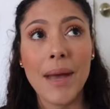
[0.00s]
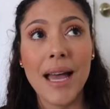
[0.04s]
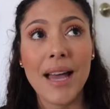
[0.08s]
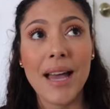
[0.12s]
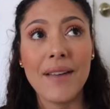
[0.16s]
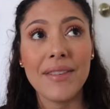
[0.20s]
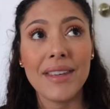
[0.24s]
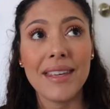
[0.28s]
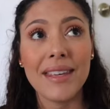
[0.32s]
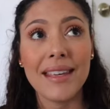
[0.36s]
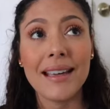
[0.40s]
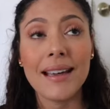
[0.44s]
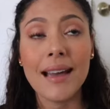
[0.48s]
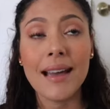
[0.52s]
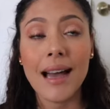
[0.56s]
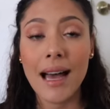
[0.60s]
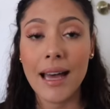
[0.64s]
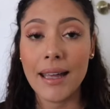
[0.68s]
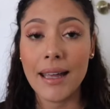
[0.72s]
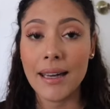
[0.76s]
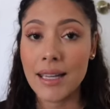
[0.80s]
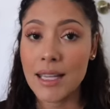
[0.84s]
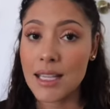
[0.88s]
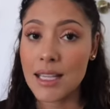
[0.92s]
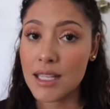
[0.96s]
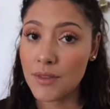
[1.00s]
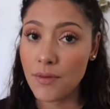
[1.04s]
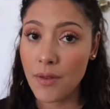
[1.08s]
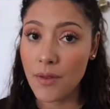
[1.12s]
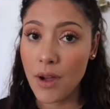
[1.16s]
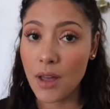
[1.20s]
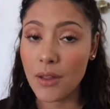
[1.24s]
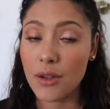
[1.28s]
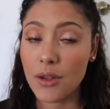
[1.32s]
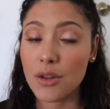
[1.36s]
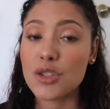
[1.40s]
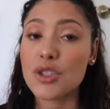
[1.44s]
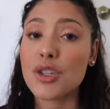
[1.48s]
having God, his
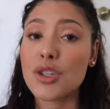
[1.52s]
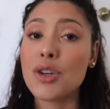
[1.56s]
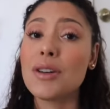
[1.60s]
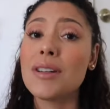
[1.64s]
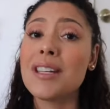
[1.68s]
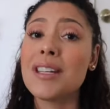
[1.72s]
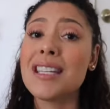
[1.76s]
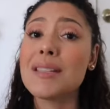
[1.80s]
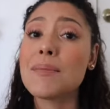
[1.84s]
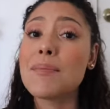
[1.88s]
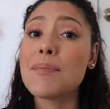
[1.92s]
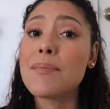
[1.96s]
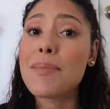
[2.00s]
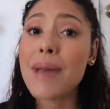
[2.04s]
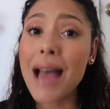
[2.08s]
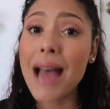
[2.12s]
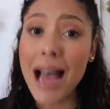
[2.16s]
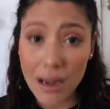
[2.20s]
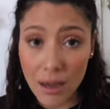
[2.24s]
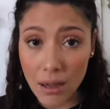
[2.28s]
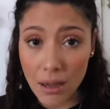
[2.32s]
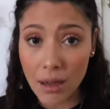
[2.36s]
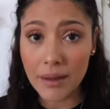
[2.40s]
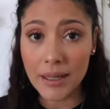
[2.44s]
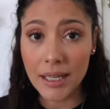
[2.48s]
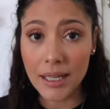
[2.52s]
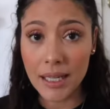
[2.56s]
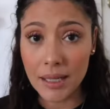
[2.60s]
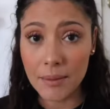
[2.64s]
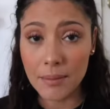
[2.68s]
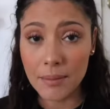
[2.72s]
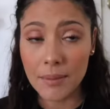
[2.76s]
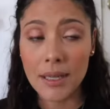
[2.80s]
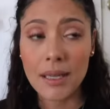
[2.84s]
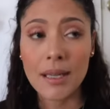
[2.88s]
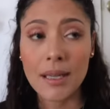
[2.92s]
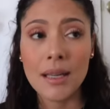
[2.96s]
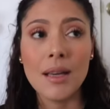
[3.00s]
father, turn his back on
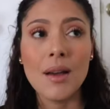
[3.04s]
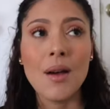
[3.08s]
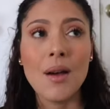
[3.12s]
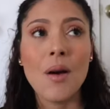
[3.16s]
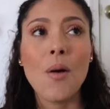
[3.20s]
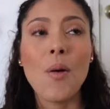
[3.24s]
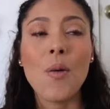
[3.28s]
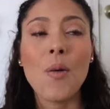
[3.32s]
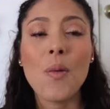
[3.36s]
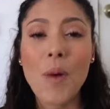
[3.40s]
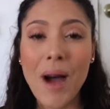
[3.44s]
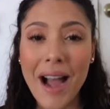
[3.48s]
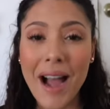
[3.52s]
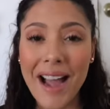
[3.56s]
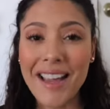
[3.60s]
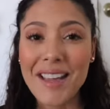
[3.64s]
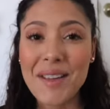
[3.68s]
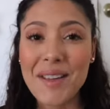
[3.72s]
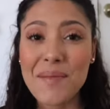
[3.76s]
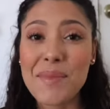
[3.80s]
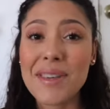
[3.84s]
him. Why?